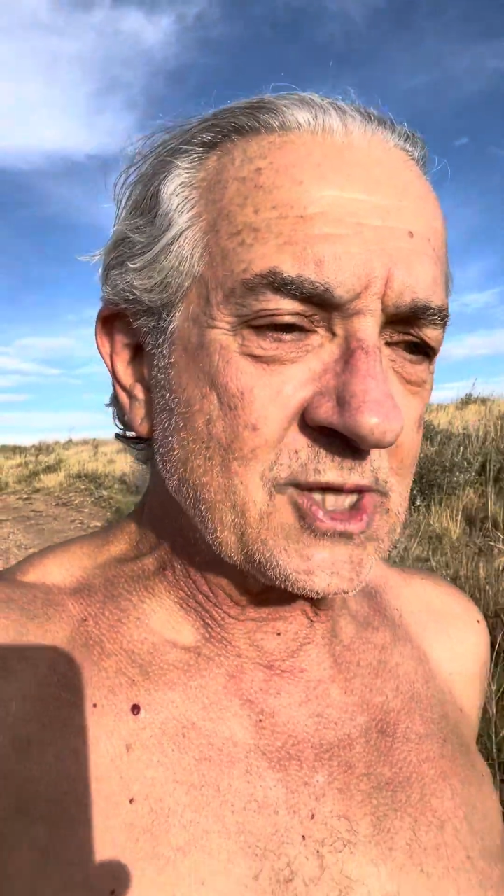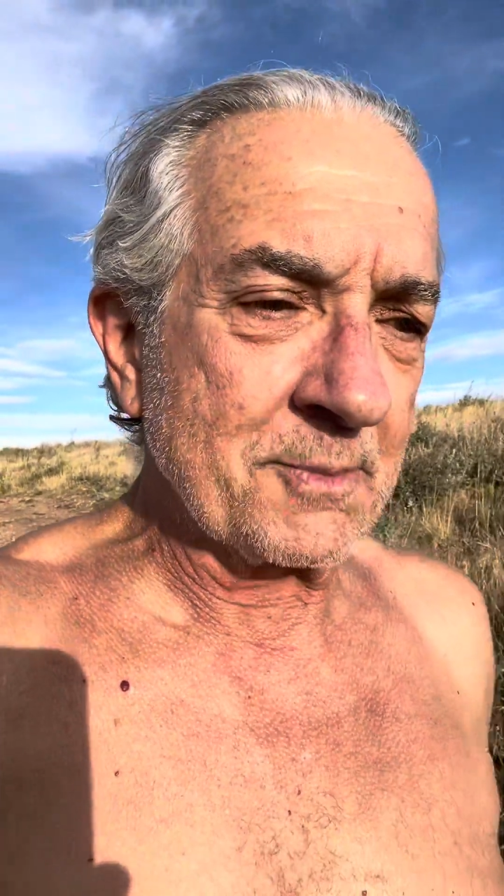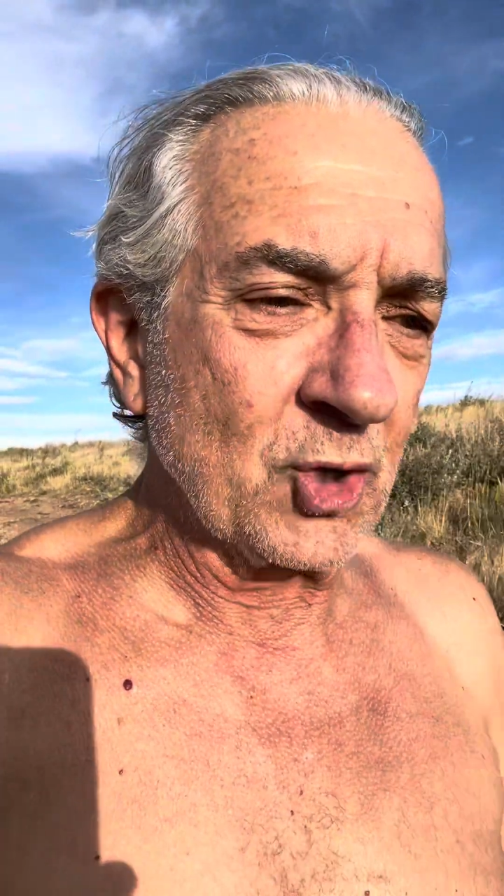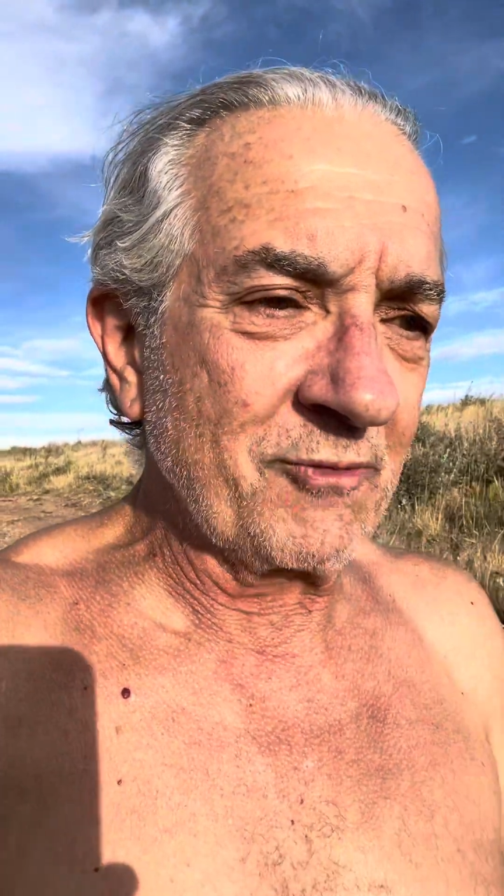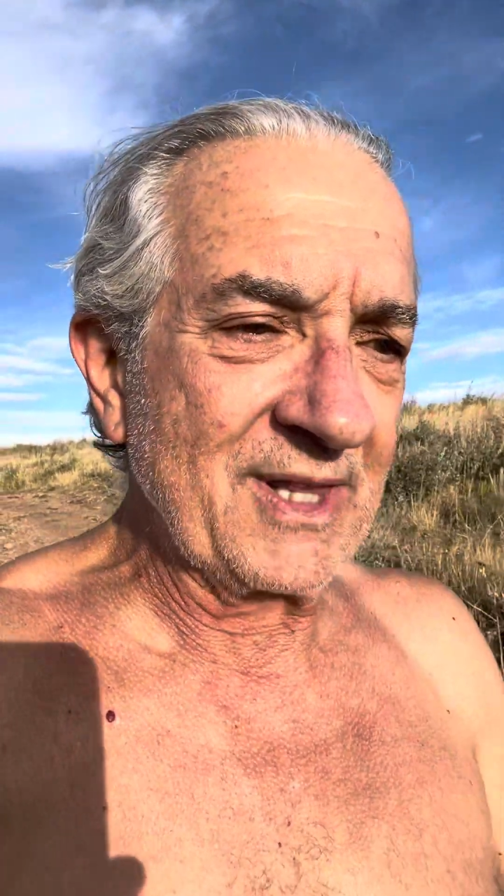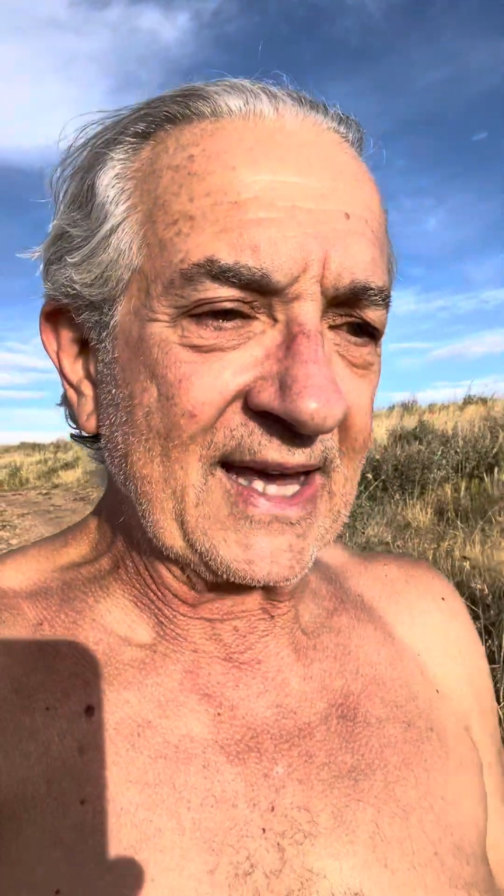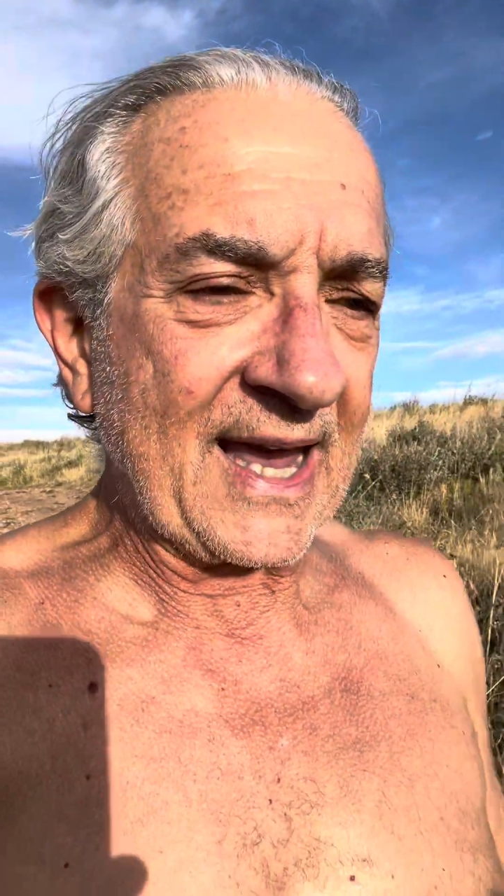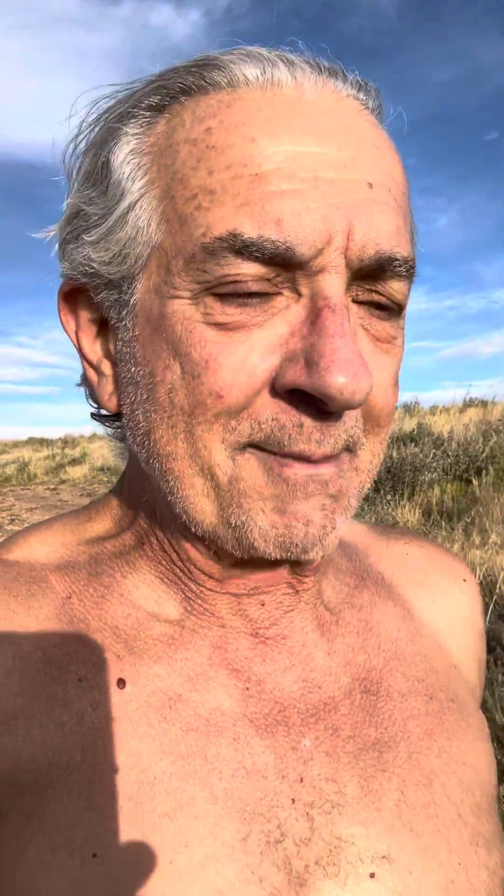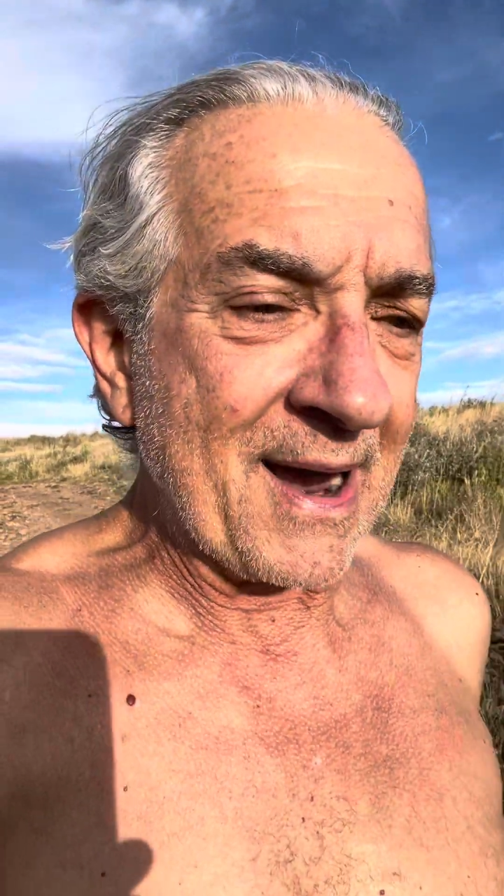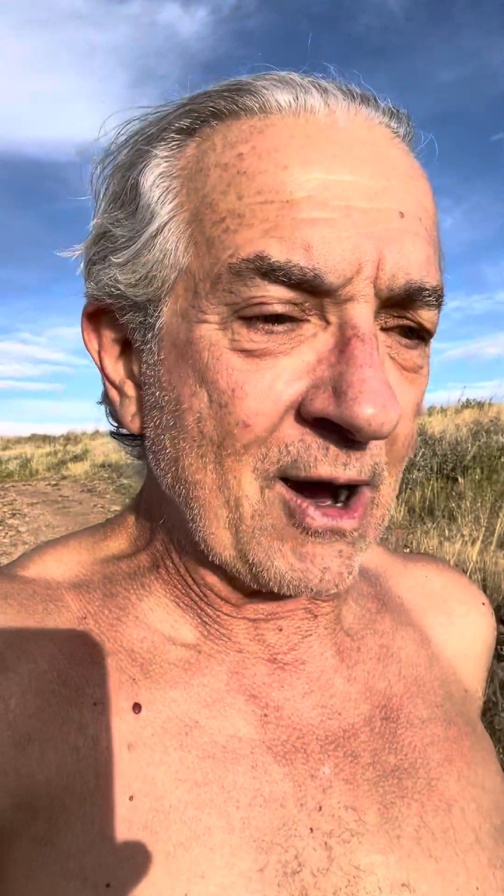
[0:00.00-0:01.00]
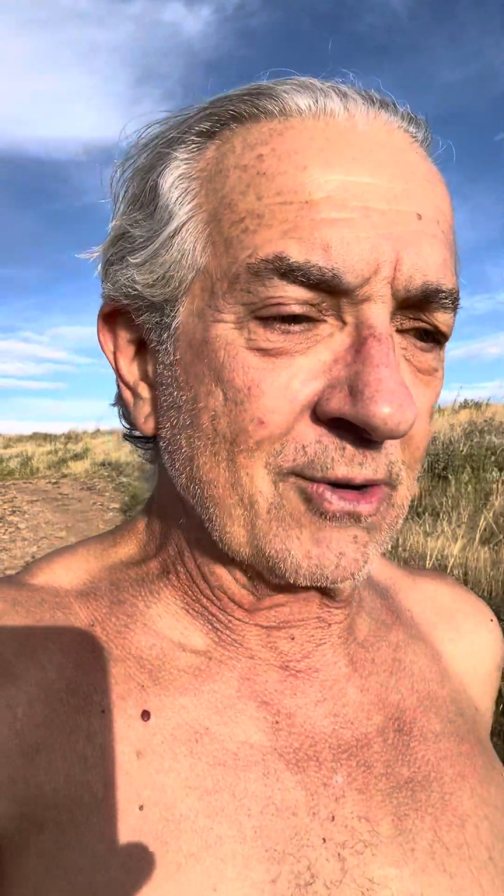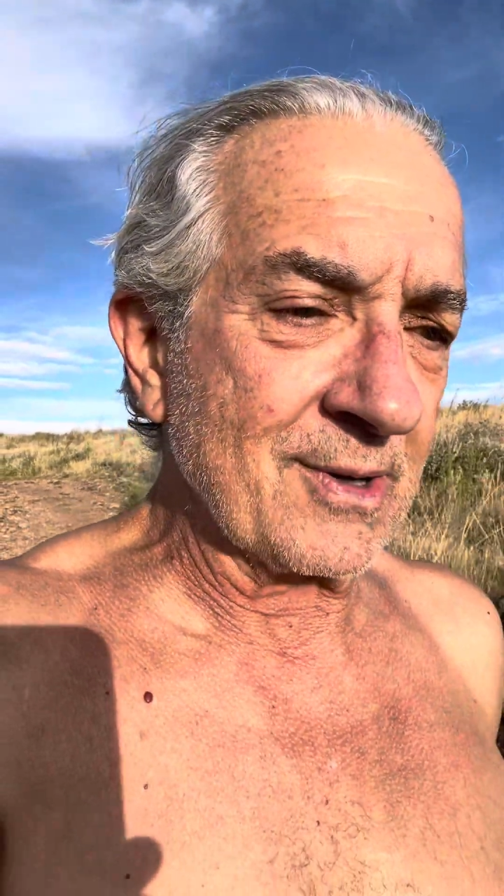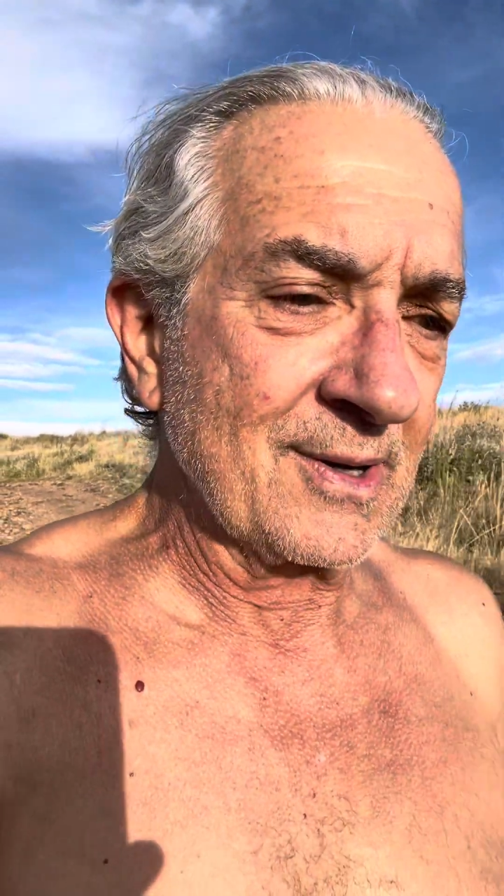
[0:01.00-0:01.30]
a movie that came out